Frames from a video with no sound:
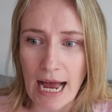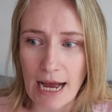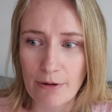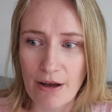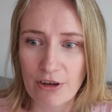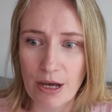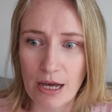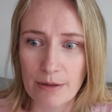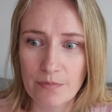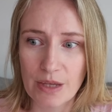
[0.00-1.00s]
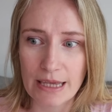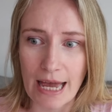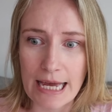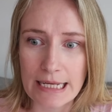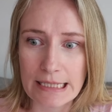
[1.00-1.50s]
However,
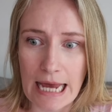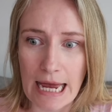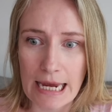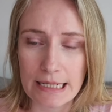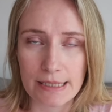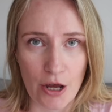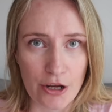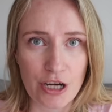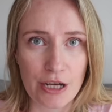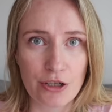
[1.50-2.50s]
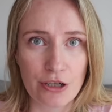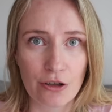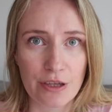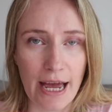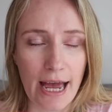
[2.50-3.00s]
there is a search engine
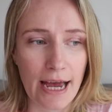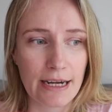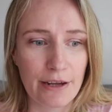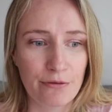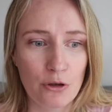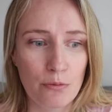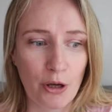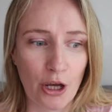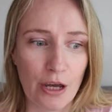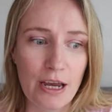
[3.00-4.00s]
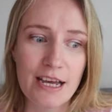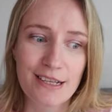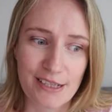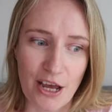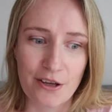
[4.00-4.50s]
on there, and if you put
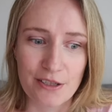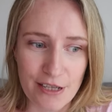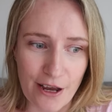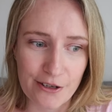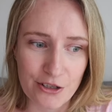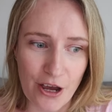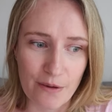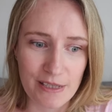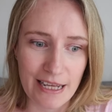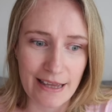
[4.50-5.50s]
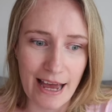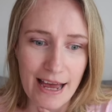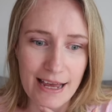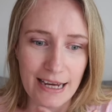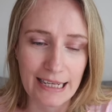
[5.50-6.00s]
certain search terms in
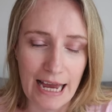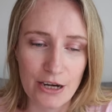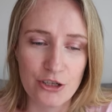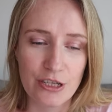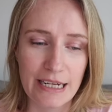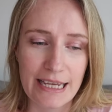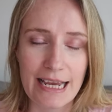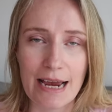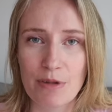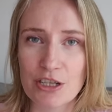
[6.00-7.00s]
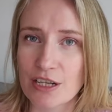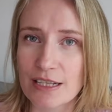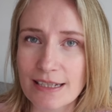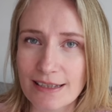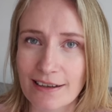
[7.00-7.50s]
there, occasionally the
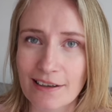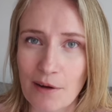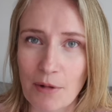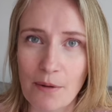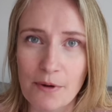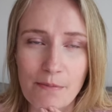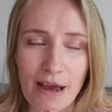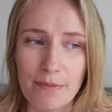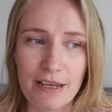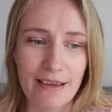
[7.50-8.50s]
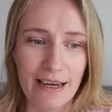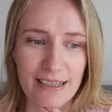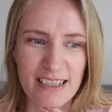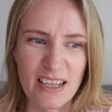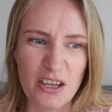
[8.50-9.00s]
images that come up are maybe
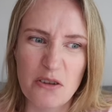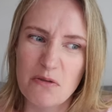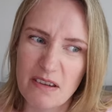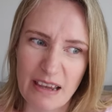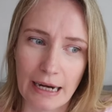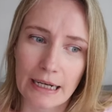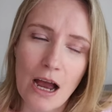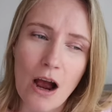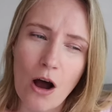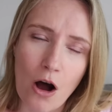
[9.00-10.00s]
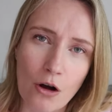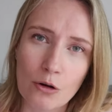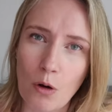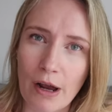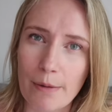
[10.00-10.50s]
things that you would think,
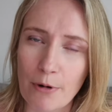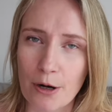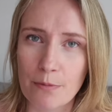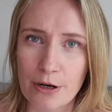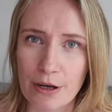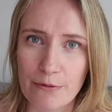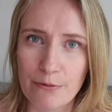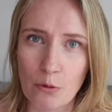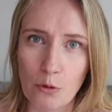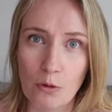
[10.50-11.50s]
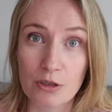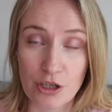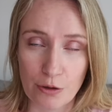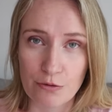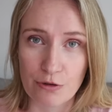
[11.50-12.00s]
aren't quite appropriate for
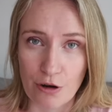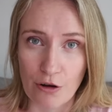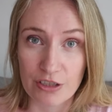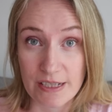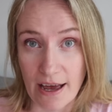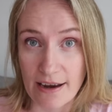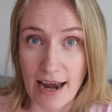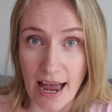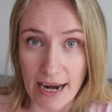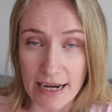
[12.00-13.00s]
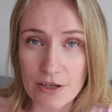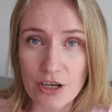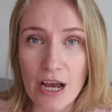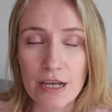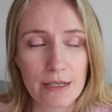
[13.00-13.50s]
children of a certain
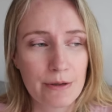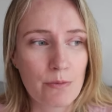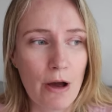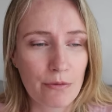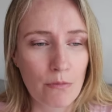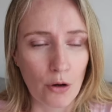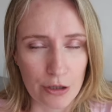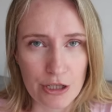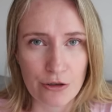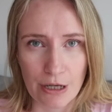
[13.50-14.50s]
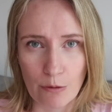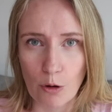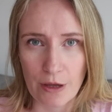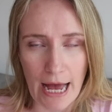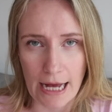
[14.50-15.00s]
age. So it's worth monitoring
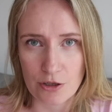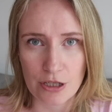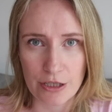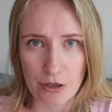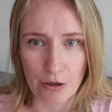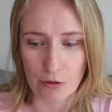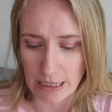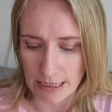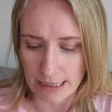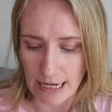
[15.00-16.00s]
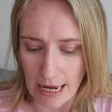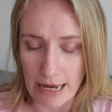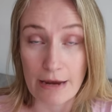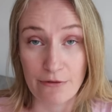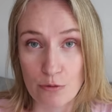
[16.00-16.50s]
what they're actually doing on the internet
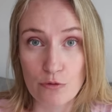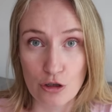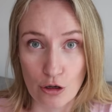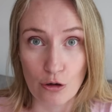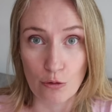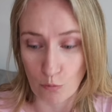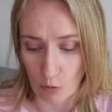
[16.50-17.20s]
if you do